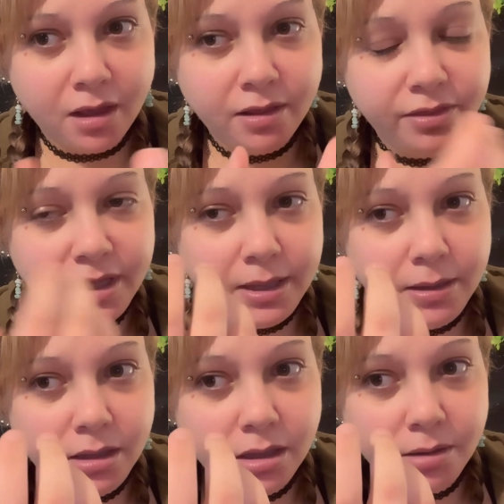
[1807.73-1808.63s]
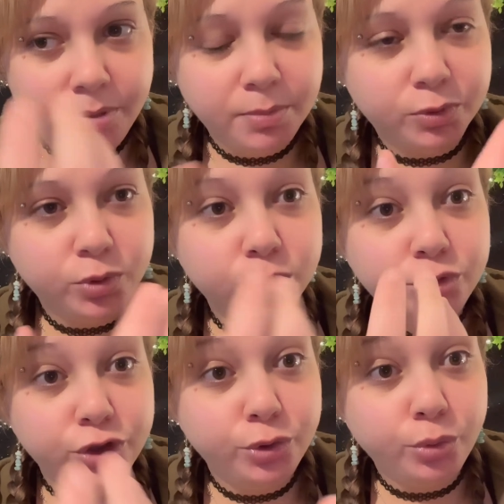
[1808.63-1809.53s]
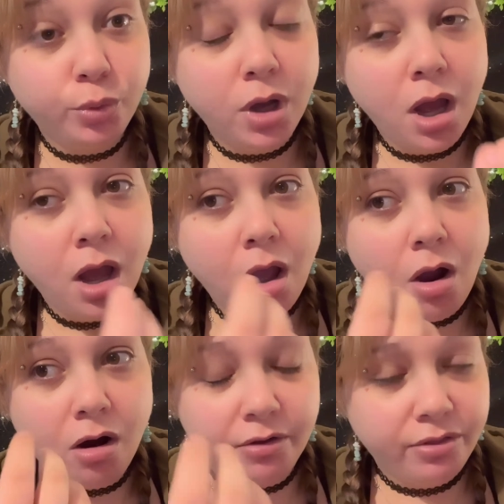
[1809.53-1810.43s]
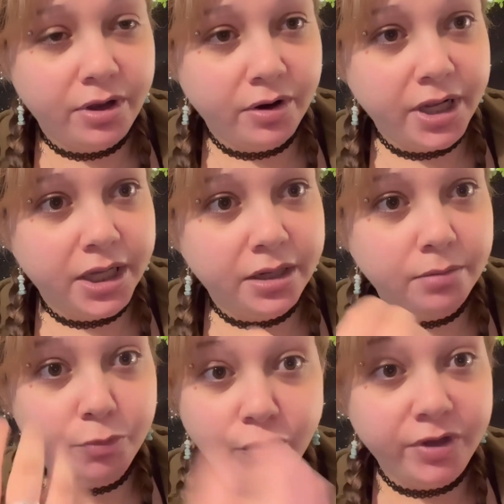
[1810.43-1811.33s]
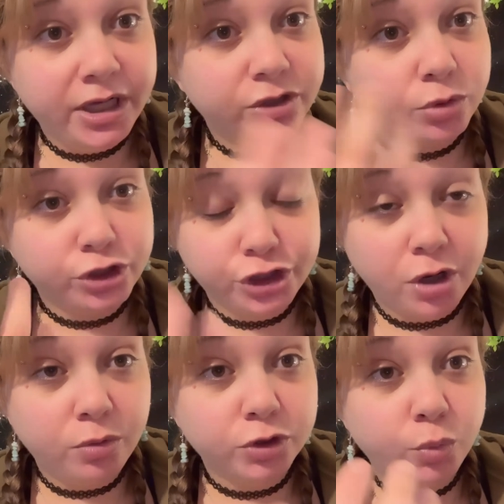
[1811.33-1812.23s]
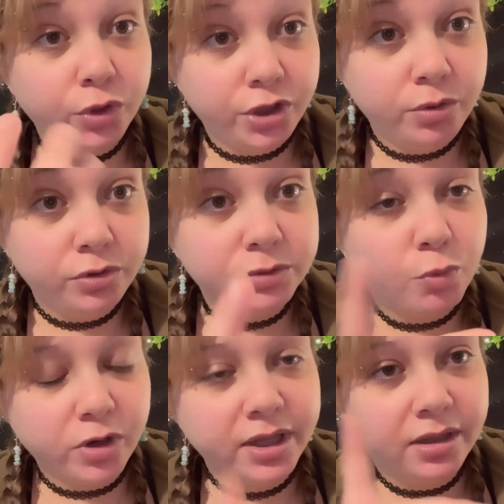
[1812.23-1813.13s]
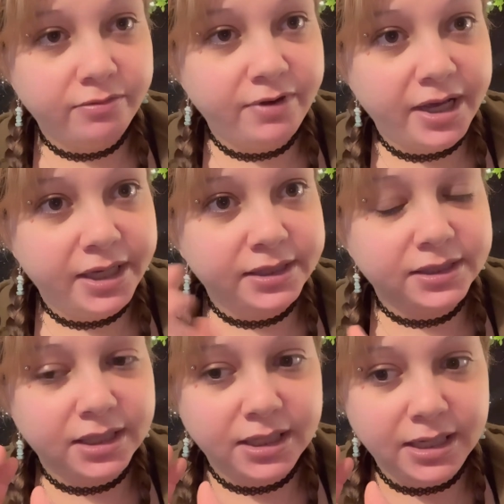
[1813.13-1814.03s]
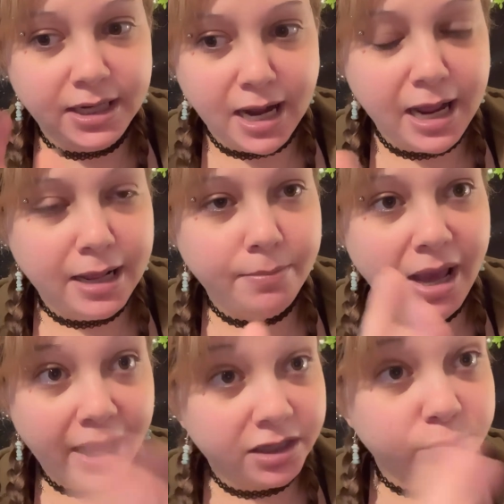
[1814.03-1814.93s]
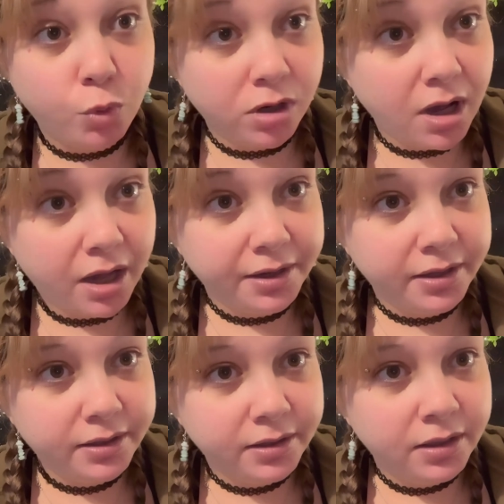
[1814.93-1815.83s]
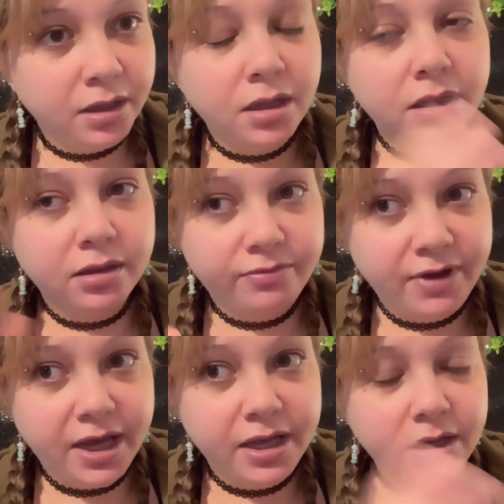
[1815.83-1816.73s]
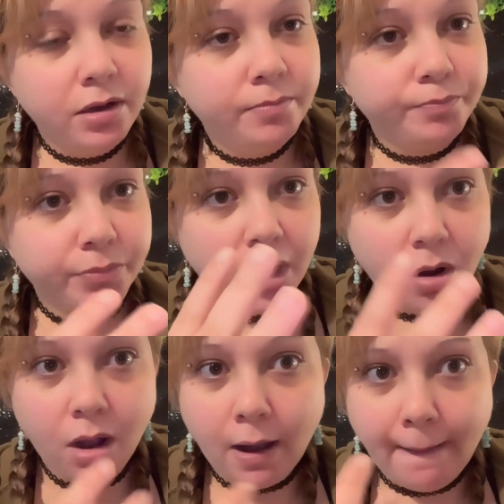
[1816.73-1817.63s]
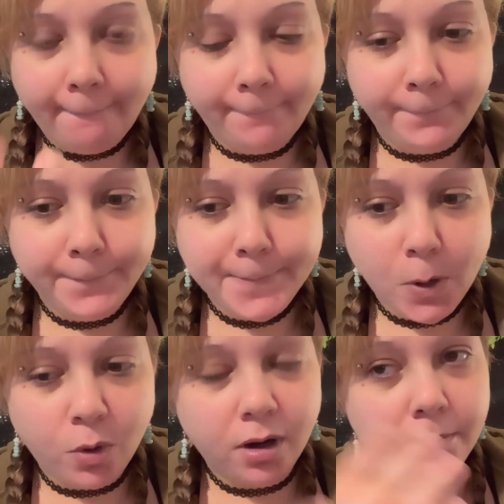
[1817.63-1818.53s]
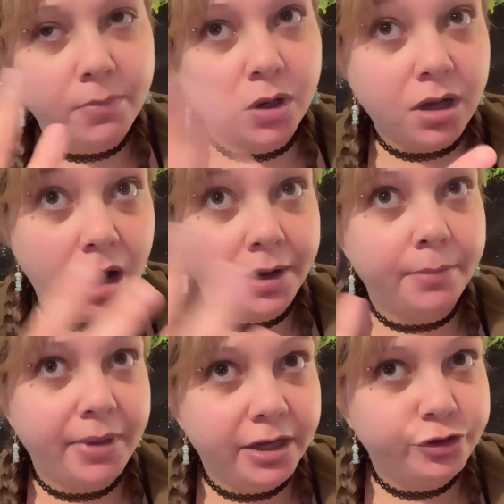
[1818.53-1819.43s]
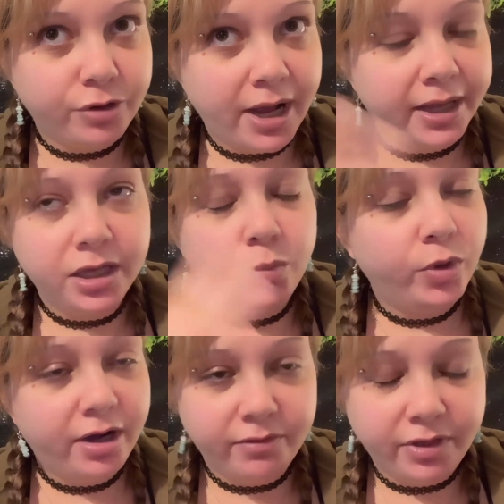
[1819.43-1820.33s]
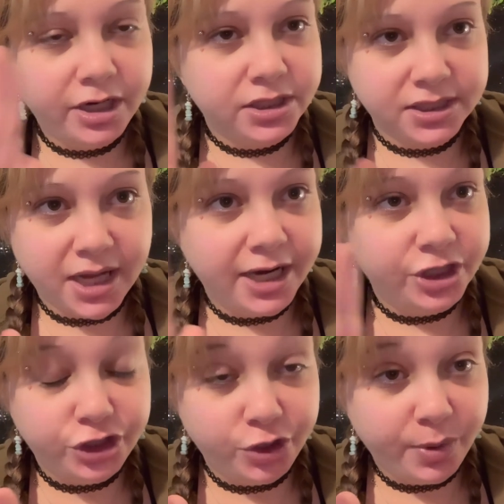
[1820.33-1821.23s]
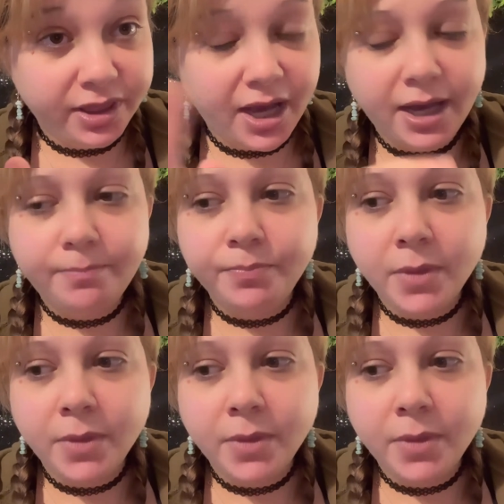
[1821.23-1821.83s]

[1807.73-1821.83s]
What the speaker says: the people who do Arthurian movies or shows will use Morgan Le Fay's name as Morgana Le Fay, or Morgana Pendragon, whatever they decide to do with that.